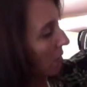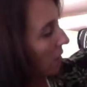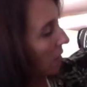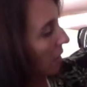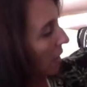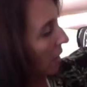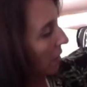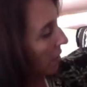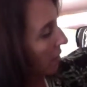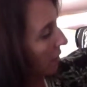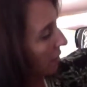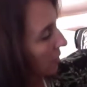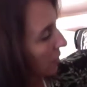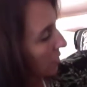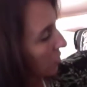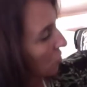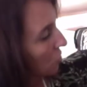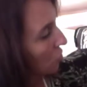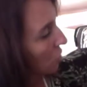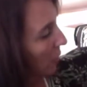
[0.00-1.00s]
I think
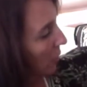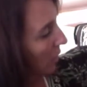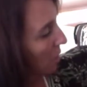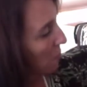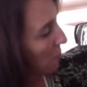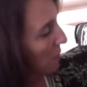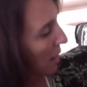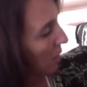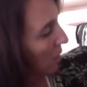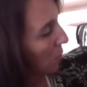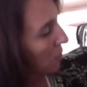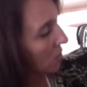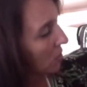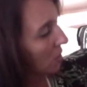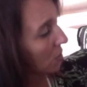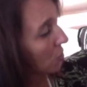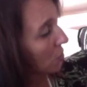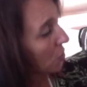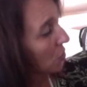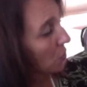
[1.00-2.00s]
this is showing up backwards
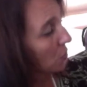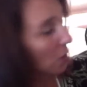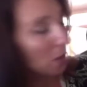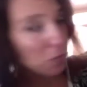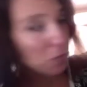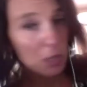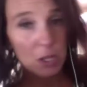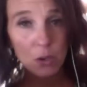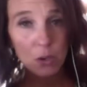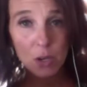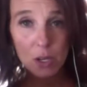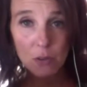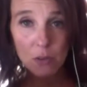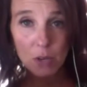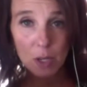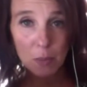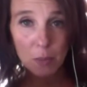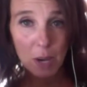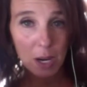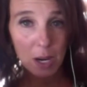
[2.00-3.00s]
on your screen, but you can
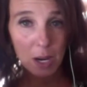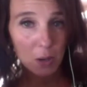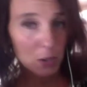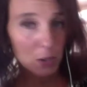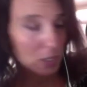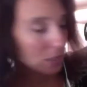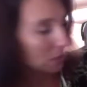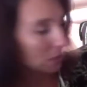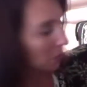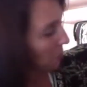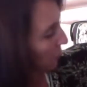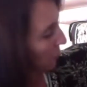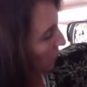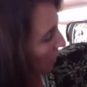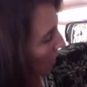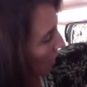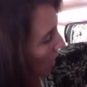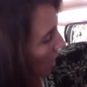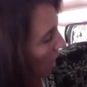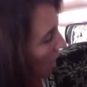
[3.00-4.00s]
read backwards.
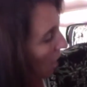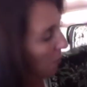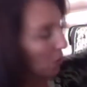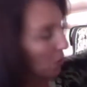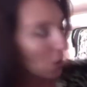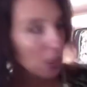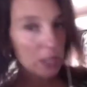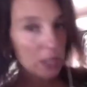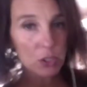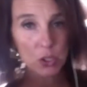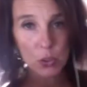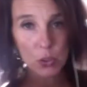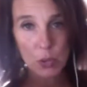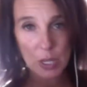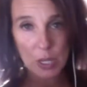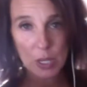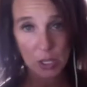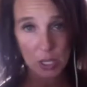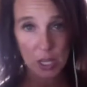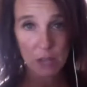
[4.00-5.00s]
I'm going
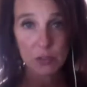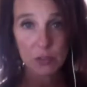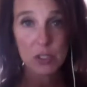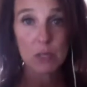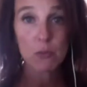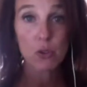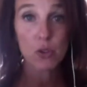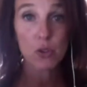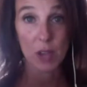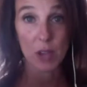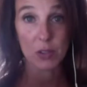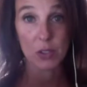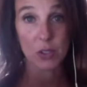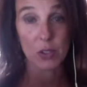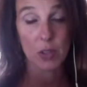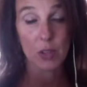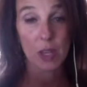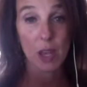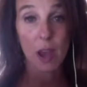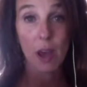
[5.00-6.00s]
to give some trust
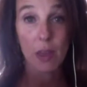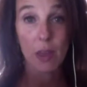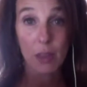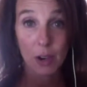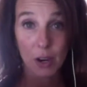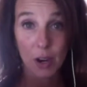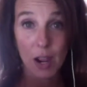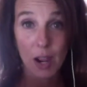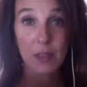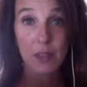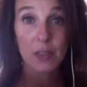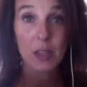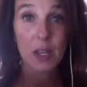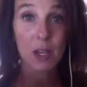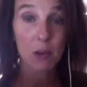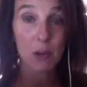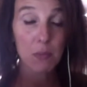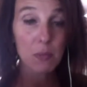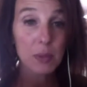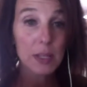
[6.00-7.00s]
to the other at the
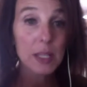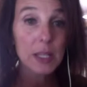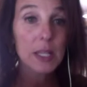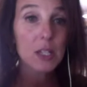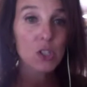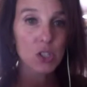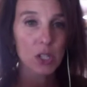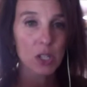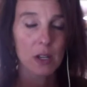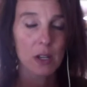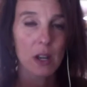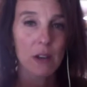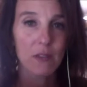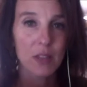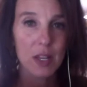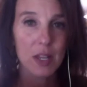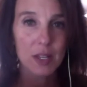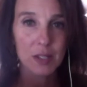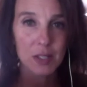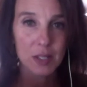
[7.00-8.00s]
completion of
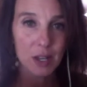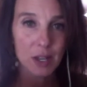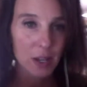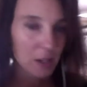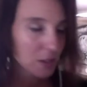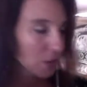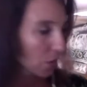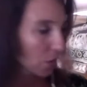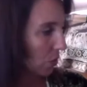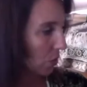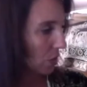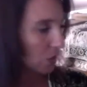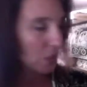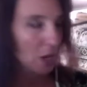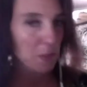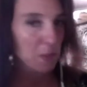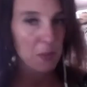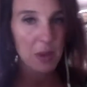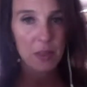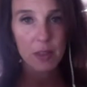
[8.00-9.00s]
this
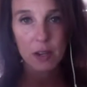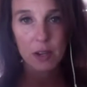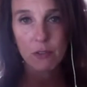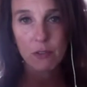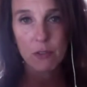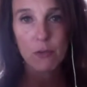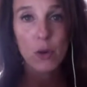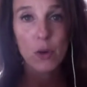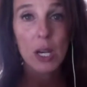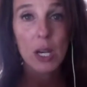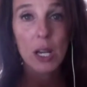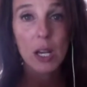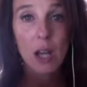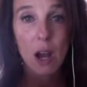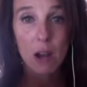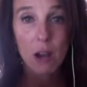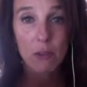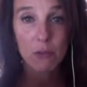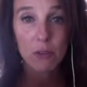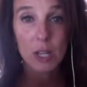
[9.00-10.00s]
3-step method of avoiding
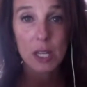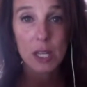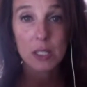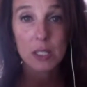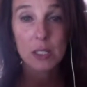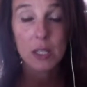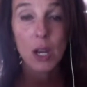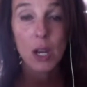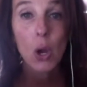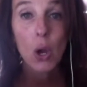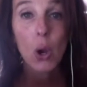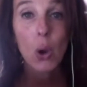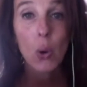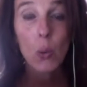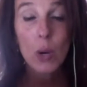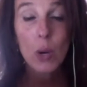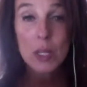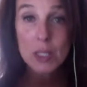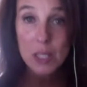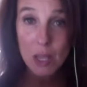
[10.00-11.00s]
conflict.
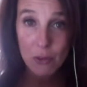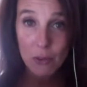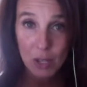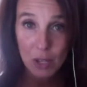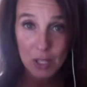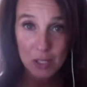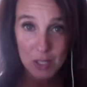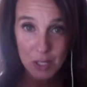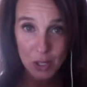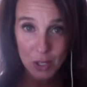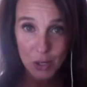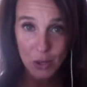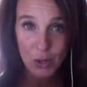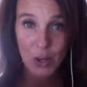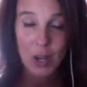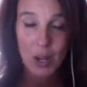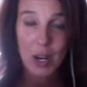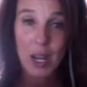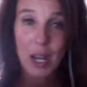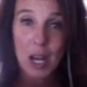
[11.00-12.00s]
Once I've considered
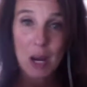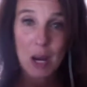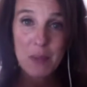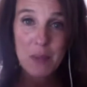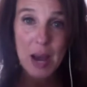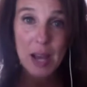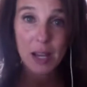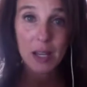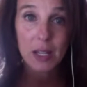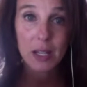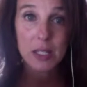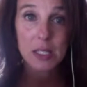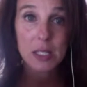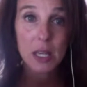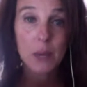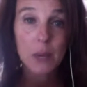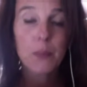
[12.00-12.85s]
and I come back and I say,